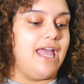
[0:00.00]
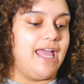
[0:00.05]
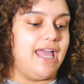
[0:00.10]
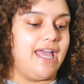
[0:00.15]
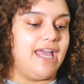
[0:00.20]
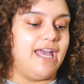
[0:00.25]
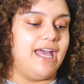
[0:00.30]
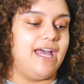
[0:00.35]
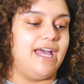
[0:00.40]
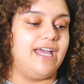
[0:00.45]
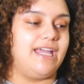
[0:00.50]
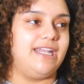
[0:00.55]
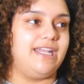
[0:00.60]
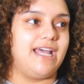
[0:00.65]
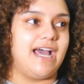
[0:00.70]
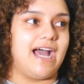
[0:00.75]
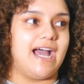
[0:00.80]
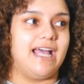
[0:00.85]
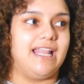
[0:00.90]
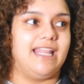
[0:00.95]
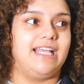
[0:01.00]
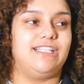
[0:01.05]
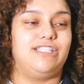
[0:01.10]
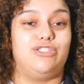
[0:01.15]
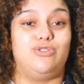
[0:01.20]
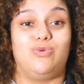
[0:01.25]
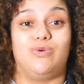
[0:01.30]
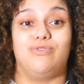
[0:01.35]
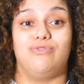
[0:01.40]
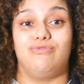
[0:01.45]
And I like to
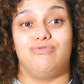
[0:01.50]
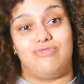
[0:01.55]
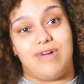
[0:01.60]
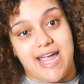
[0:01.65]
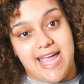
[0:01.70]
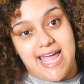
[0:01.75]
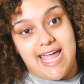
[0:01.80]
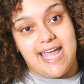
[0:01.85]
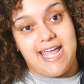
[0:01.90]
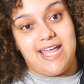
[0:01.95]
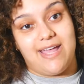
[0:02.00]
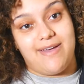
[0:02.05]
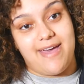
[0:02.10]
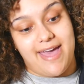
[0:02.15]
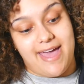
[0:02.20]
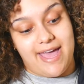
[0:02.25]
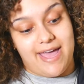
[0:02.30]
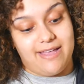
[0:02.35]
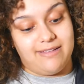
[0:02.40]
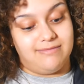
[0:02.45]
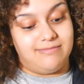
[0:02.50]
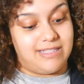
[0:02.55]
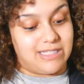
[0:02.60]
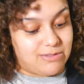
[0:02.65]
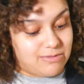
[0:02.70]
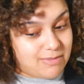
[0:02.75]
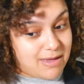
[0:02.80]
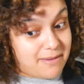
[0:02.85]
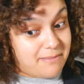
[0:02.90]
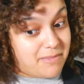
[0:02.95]
do it right, okay? That's
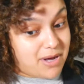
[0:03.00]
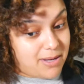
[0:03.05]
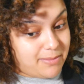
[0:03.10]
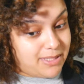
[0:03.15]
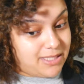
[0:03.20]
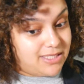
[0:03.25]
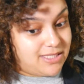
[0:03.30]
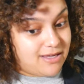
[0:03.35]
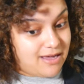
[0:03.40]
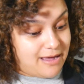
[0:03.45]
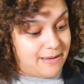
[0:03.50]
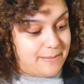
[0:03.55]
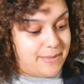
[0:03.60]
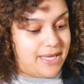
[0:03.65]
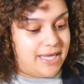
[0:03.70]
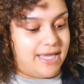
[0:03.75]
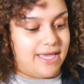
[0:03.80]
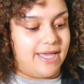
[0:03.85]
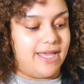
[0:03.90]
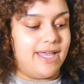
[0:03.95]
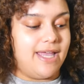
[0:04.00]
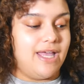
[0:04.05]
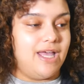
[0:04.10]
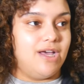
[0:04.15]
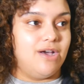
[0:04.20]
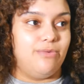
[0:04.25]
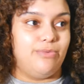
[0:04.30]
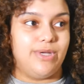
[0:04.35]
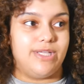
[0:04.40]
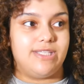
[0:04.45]
what my mama taught me.
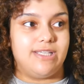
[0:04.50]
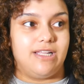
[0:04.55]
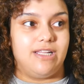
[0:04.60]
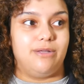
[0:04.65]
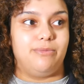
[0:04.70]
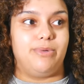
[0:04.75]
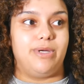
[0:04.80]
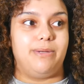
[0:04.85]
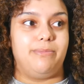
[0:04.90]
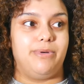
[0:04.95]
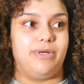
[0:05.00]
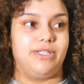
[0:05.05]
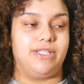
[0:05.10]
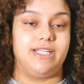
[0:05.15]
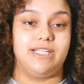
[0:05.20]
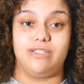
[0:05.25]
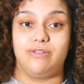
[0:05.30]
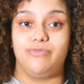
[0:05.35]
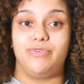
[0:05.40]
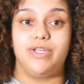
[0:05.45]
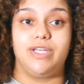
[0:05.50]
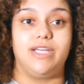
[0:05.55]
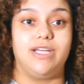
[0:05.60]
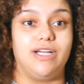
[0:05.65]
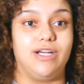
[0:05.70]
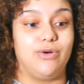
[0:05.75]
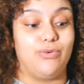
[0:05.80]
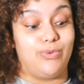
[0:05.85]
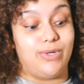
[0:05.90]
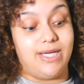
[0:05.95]
We celebrate birthdays over
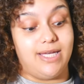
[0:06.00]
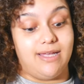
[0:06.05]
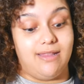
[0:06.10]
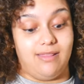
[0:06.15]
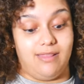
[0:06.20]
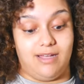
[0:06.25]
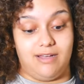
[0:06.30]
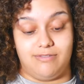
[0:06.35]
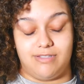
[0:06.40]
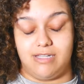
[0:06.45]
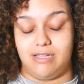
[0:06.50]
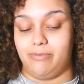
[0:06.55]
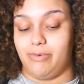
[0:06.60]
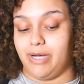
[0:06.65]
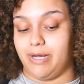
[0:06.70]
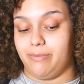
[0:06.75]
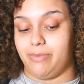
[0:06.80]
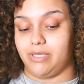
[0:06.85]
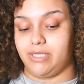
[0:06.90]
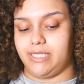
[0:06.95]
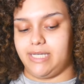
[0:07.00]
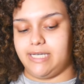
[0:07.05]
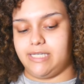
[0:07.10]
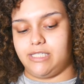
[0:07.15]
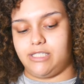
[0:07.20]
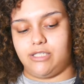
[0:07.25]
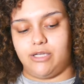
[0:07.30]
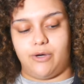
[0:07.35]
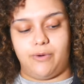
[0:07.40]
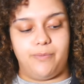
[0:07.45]
here. We love celebrating birthdays.
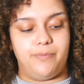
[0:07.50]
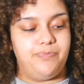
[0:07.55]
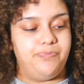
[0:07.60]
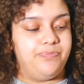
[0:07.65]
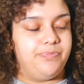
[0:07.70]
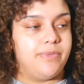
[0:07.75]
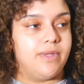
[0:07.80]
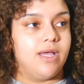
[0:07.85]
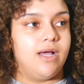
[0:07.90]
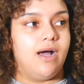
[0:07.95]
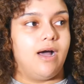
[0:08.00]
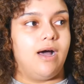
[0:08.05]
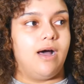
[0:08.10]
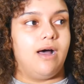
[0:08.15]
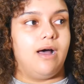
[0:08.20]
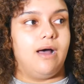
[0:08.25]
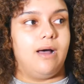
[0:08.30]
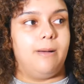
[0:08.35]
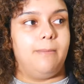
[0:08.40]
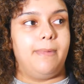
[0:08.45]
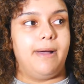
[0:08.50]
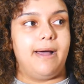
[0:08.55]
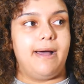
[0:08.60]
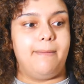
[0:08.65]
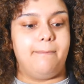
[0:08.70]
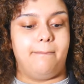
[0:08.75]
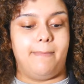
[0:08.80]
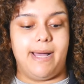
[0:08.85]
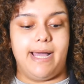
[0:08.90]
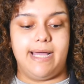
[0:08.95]
So,
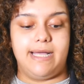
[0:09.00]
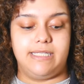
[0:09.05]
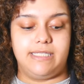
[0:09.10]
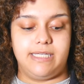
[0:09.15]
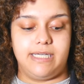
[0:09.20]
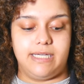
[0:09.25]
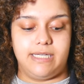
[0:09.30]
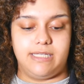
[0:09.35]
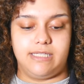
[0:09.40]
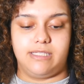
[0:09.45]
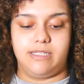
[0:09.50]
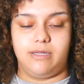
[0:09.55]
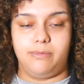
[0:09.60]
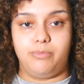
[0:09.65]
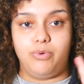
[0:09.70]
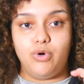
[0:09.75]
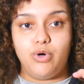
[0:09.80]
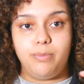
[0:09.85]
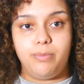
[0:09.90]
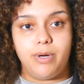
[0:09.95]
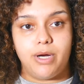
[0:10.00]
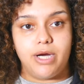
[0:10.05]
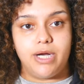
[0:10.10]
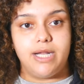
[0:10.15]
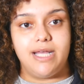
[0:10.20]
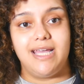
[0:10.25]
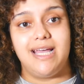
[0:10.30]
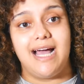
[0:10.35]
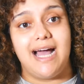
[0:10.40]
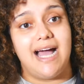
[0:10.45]
my idea is a pool
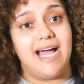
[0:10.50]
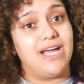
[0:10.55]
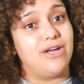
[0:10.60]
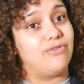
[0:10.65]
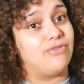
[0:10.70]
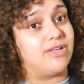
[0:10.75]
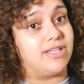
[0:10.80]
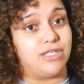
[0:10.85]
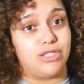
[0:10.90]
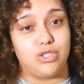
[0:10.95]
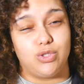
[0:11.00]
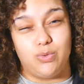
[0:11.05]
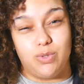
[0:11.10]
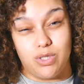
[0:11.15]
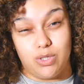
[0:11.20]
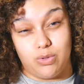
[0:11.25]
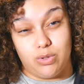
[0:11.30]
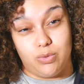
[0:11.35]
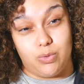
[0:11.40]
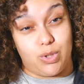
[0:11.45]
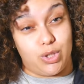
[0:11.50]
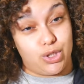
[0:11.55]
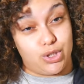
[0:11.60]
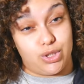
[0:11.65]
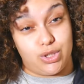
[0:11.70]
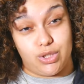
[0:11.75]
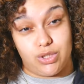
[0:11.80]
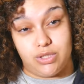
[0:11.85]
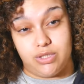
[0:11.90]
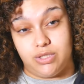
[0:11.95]
party. I really don't want to go in the
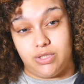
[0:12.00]
water.